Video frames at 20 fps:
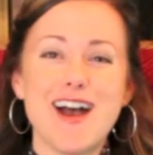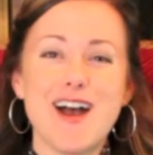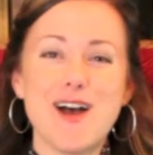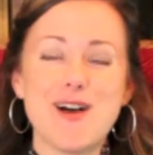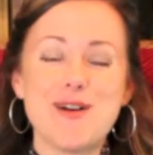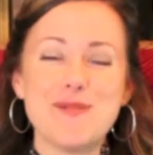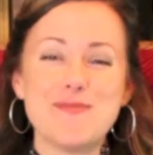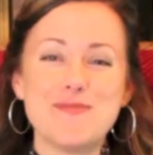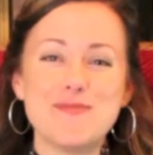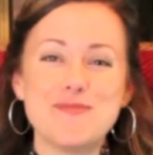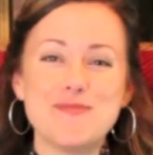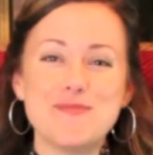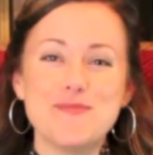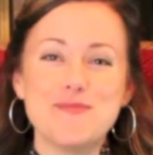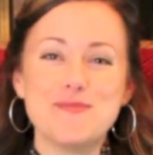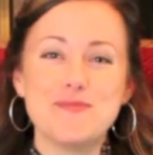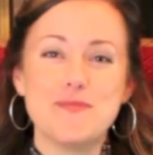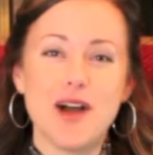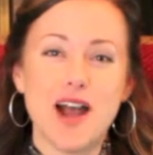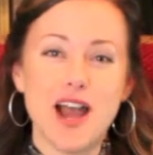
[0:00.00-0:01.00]

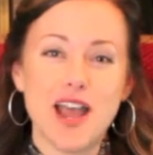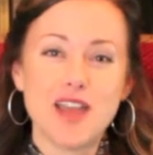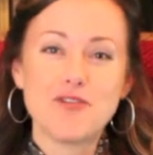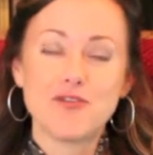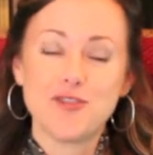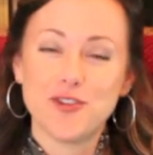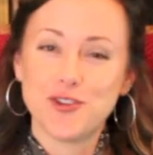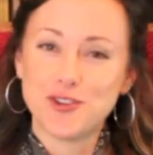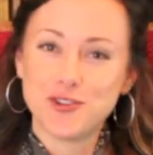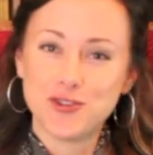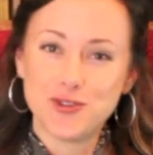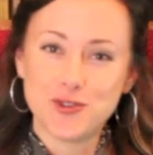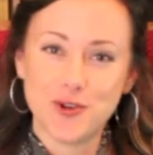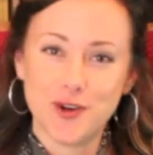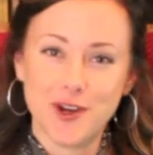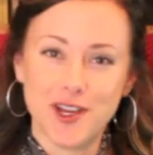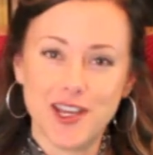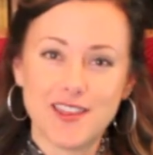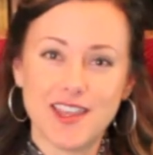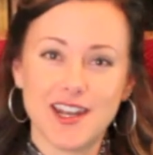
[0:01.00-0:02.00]
My first
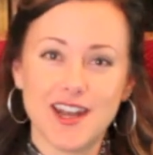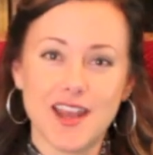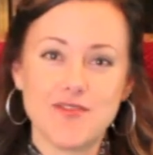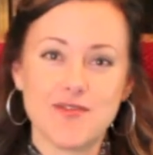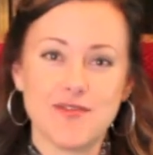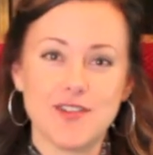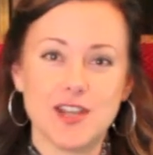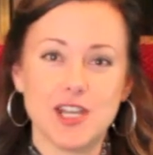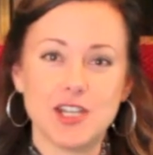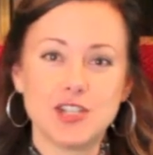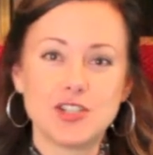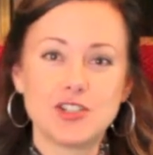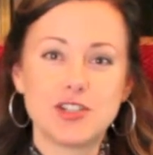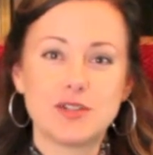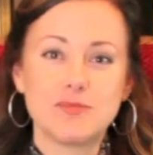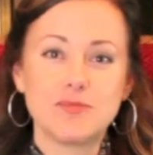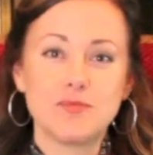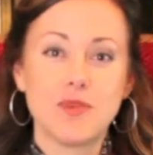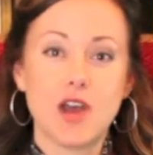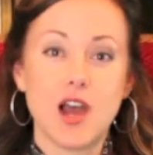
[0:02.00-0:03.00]
story that I
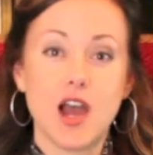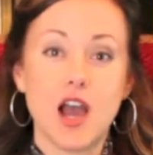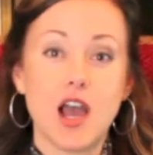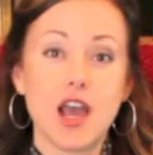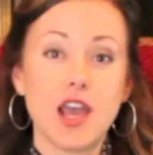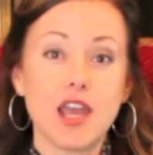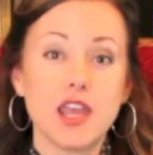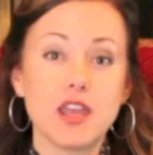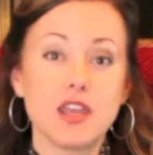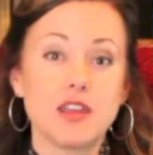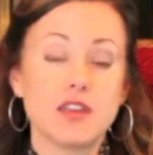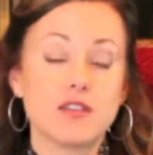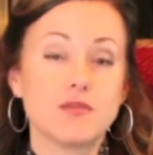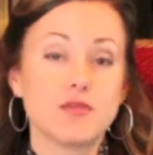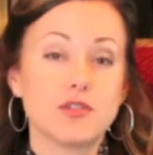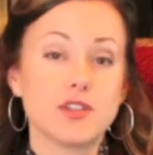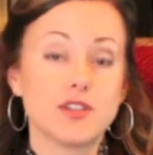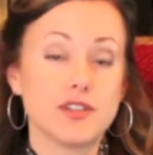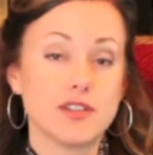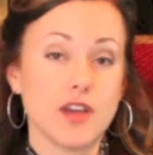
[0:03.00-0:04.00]
finished, I
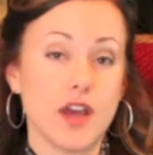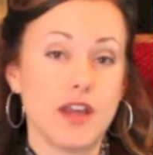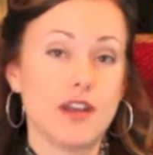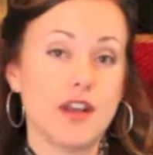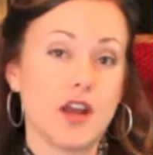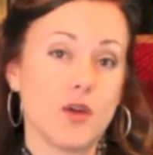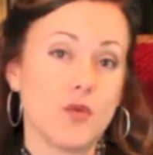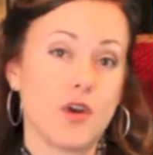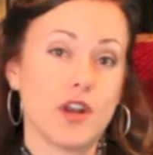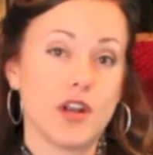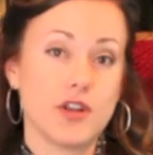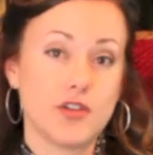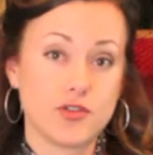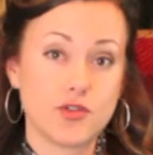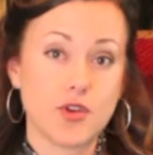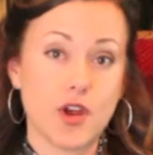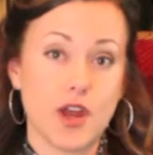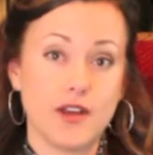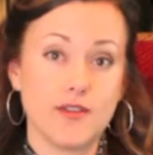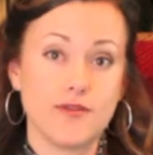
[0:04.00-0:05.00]
decided I
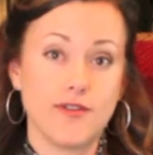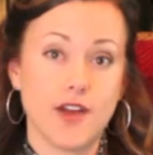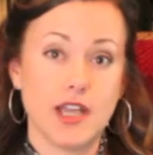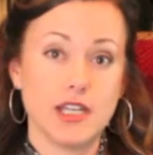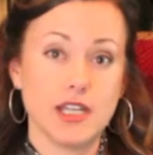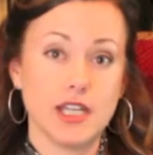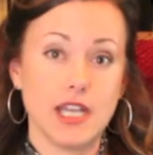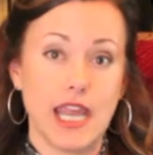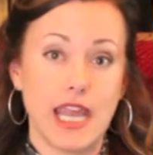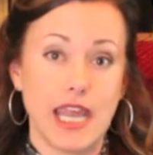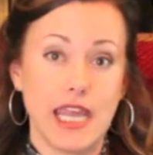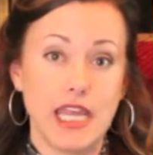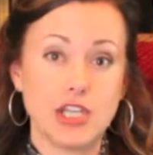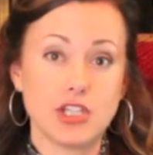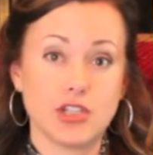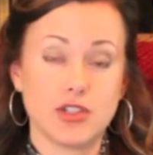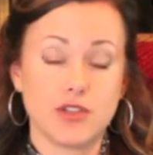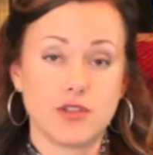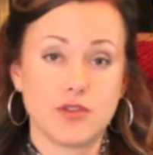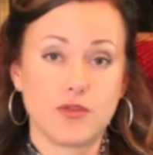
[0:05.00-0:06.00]
wanted to try to find an
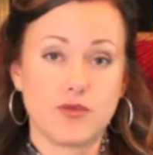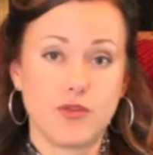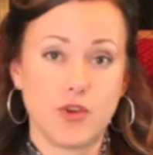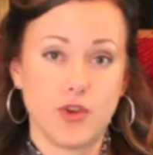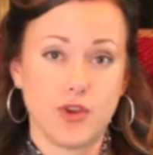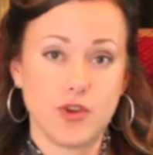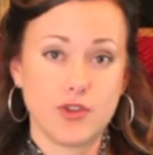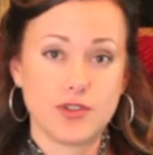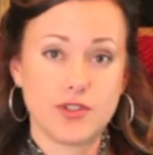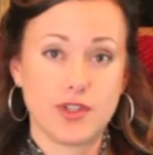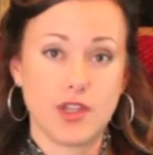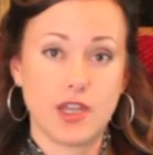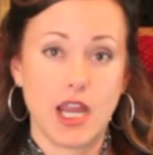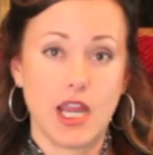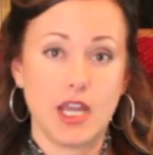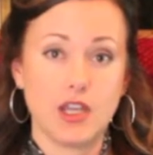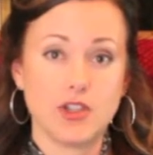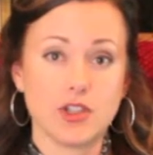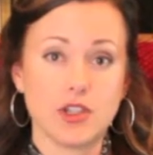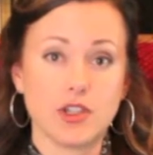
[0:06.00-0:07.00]
agent first.
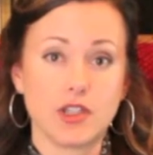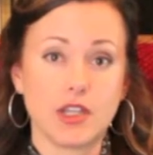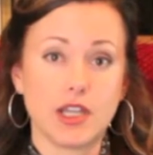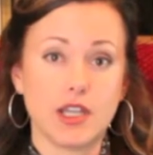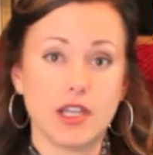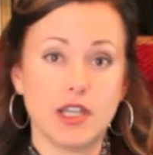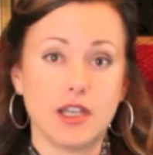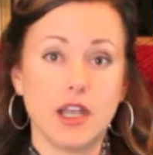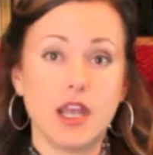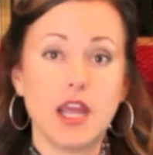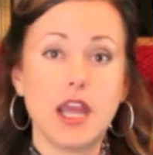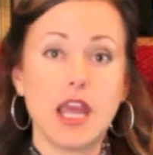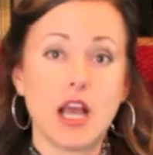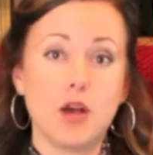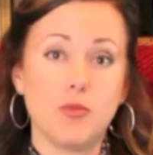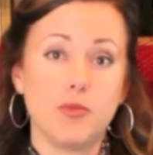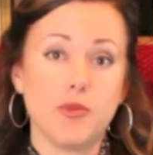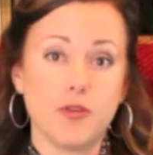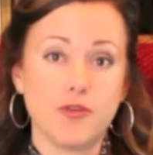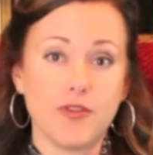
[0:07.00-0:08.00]
An agent can
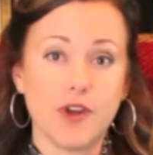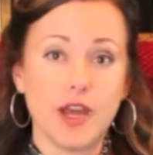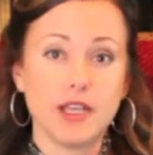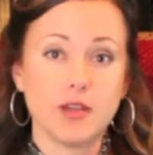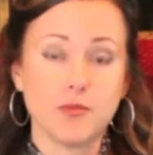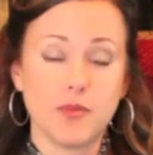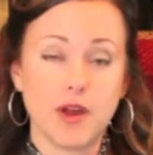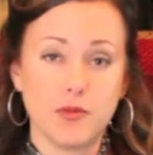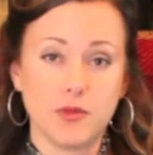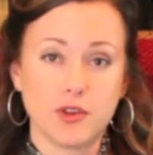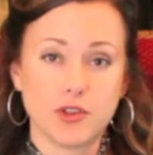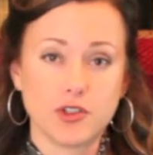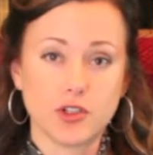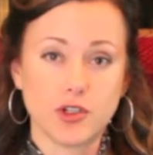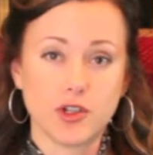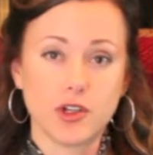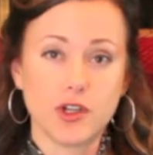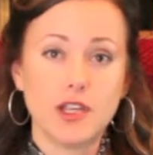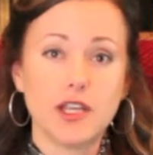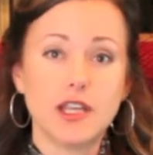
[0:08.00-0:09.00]
help you find a
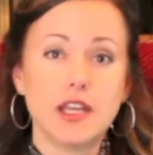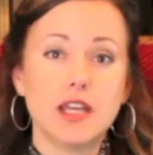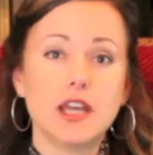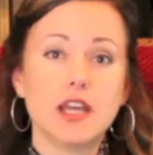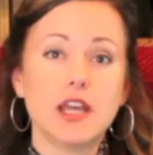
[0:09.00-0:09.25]
publisher,